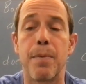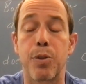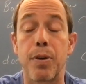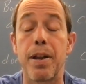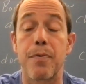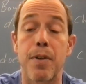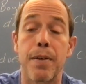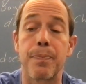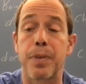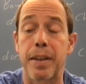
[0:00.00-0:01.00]
three
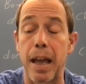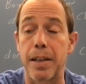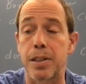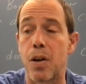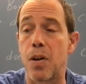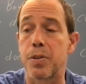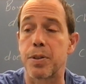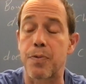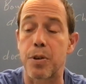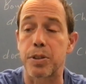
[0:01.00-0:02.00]
different gas laws.
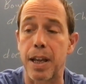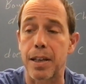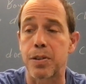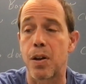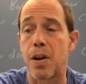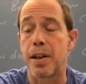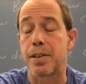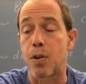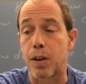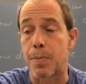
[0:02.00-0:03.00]
The first gas law I
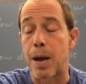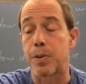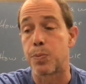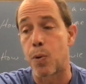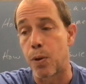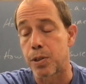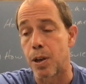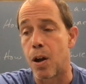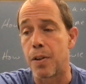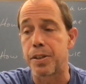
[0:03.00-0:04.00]
talked about was Boyle's
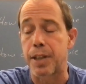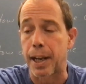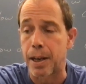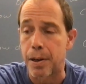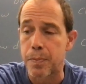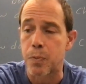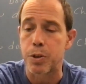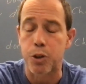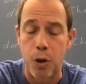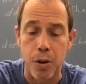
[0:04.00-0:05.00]
Law, the second
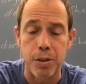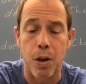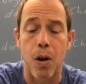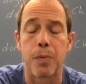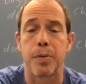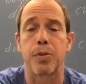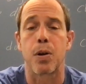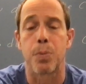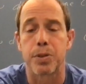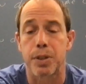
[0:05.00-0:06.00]
was Charles' Law, and the
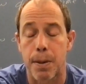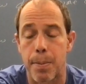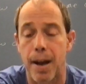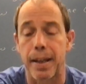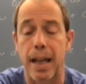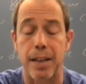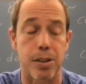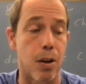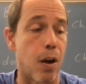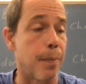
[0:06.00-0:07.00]
third was the combined
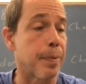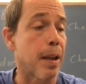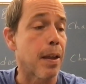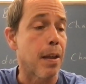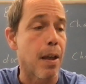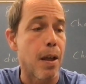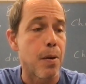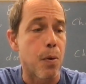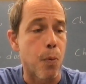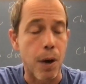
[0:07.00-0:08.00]
gas law.
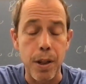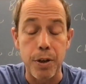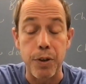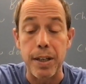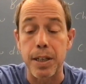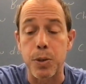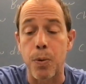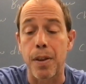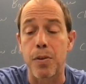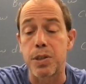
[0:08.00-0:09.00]
We're going to address each
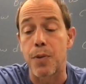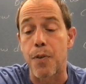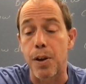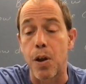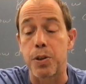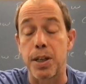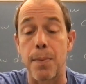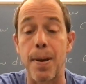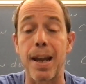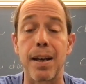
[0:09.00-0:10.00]
one of those different laws
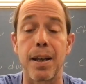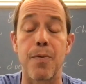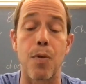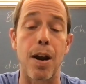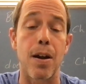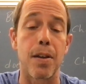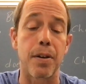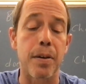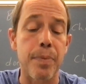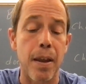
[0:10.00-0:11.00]
independently of one another.